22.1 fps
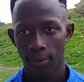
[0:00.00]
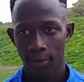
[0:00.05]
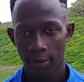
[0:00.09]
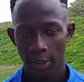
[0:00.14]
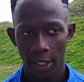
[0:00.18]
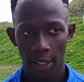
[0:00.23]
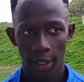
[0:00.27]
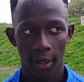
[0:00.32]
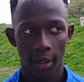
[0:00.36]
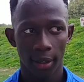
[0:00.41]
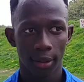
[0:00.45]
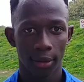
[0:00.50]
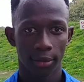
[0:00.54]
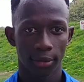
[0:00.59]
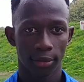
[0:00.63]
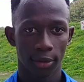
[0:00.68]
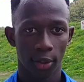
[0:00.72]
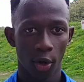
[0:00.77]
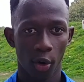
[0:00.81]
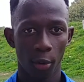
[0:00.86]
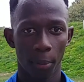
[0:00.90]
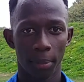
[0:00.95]
Yeah,
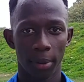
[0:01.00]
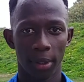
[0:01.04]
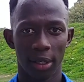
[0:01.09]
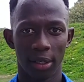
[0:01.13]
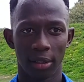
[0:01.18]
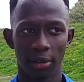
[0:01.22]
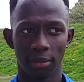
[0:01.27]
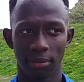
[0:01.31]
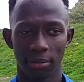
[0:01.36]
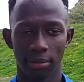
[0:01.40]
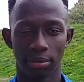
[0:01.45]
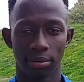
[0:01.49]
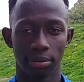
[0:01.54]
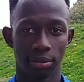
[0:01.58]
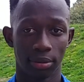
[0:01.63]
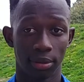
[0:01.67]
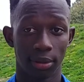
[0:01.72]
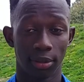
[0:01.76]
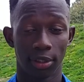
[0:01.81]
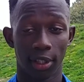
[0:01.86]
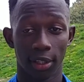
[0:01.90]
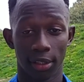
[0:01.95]
OP
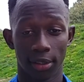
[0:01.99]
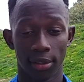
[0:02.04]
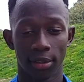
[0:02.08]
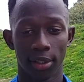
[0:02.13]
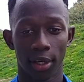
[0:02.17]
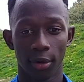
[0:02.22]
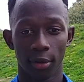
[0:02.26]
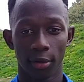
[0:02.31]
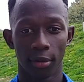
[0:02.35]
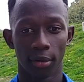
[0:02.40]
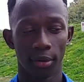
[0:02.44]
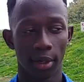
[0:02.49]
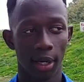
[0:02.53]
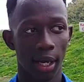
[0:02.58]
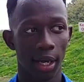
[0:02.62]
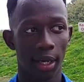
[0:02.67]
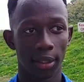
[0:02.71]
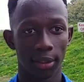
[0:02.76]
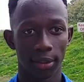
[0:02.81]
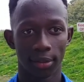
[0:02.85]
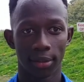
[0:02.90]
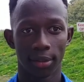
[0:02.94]
is a good
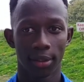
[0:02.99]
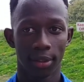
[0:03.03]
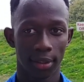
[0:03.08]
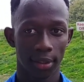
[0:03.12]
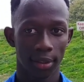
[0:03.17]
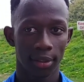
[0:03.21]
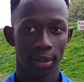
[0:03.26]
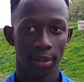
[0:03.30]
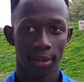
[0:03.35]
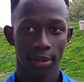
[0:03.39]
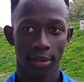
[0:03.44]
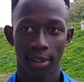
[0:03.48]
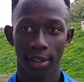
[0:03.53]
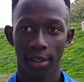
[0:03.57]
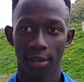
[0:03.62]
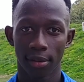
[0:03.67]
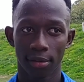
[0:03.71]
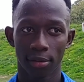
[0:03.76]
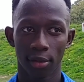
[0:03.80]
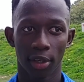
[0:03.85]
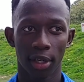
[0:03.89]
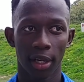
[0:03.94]
lad.
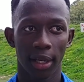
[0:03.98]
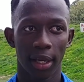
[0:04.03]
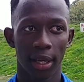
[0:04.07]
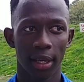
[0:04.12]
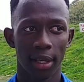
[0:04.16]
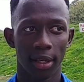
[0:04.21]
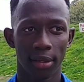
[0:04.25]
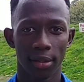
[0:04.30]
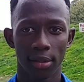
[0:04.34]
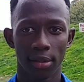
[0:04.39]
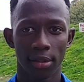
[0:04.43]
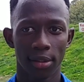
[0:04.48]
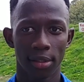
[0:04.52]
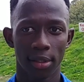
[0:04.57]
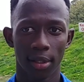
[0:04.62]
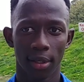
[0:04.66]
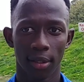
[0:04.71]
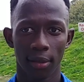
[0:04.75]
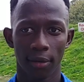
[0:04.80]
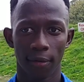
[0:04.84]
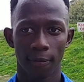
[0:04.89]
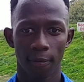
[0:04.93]
Since on the
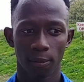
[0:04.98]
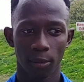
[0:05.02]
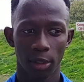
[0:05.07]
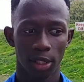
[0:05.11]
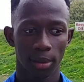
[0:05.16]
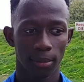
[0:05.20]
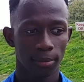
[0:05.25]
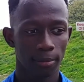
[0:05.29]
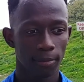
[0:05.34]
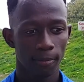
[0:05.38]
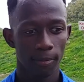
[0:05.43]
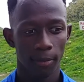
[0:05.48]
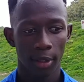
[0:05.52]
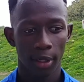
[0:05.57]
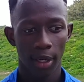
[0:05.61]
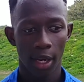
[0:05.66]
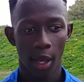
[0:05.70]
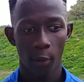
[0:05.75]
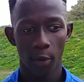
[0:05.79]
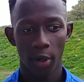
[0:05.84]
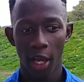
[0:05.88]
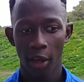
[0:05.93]
18s,
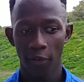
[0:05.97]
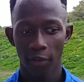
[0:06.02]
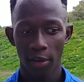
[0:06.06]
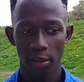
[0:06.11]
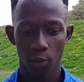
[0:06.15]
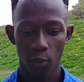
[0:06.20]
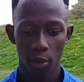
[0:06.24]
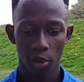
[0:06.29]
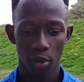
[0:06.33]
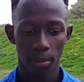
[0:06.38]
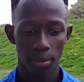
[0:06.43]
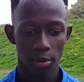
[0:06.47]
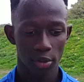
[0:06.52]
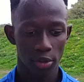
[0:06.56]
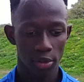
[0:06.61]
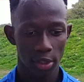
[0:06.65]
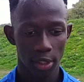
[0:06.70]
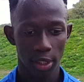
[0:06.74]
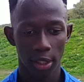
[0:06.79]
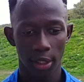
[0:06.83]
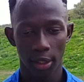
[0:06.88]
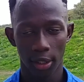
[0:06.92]
like when I first went to Bristol
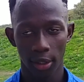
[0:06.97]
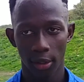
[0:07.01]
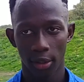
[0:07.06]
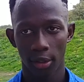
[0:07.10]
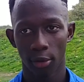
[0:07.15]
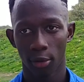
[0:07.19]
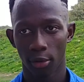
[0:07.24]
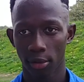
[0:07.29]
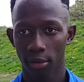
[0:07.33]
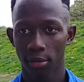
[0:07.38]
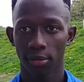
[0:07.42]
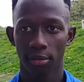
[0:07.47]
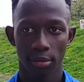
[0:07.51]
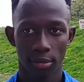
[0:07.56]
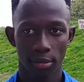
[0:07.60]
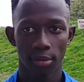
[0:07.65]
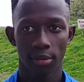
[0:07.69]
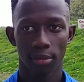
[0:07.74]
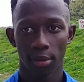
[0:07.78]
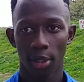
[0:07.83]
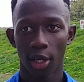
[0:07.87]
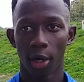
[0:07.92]
City, he was
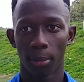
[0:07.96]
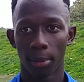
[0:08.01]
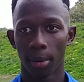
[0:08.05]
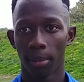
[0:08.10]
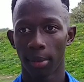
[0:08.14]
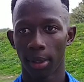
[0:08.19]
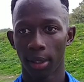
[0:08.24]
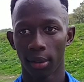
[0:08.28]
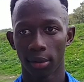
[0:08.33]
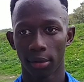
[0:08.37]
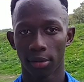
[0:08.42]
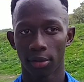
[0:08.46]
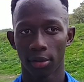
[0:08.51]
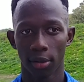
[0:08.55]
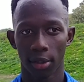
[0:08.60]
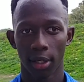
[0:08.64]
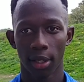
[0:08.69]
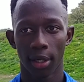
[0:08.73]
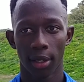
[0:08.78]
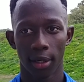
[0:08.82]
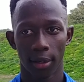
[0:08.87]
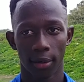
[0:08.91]
helping me. So
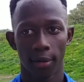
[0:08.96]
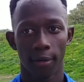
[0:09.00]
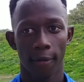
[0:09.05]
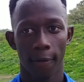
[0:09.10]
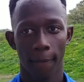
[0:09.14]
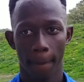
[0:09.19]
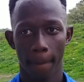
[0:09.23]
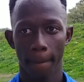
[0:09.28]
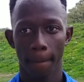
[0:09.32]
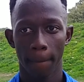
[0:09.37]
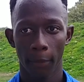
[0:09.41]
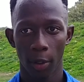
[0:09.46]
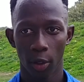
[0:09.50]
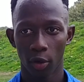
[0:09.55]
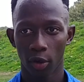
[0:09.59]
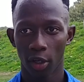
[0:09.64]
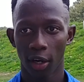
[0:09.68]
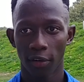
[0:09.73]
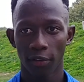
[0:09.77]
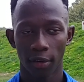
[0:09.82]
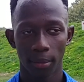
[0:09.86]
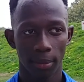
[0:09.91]
yeah, look
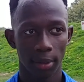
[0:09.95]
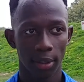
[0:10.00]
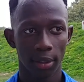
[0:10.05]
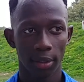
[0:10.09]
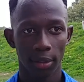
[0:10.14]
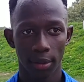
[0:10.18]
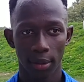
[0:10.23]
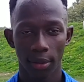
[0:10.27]
after me.